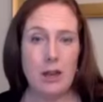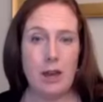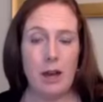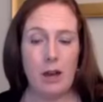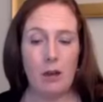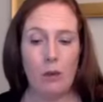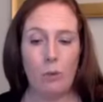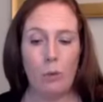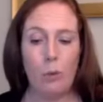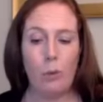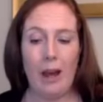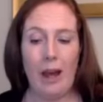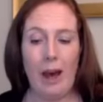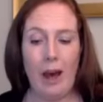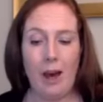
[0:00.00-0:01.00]
that we
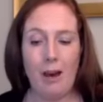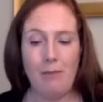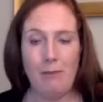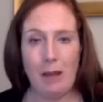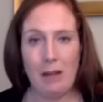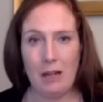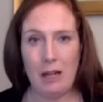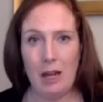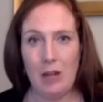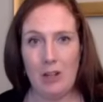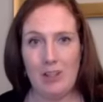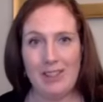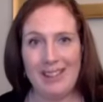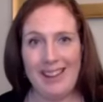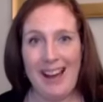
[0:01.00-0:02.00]
have medications
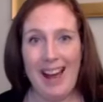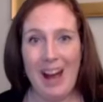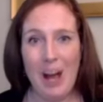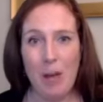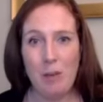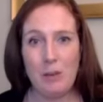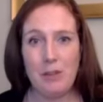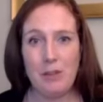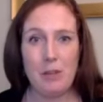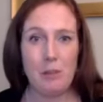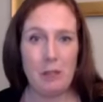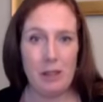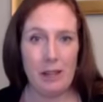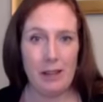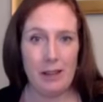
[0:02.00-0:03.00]
that help
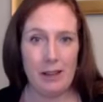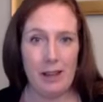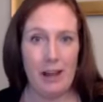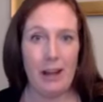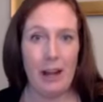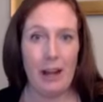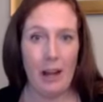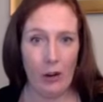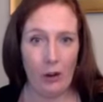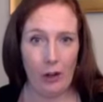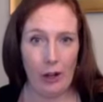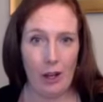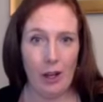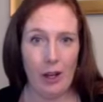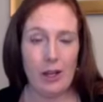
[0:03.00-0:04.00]
stimulate that
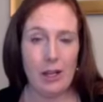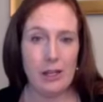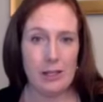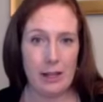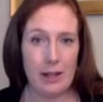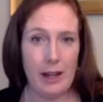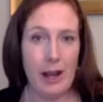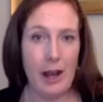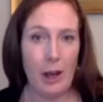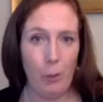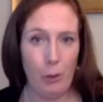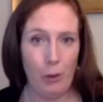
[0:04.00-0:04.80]
area, it's going to help.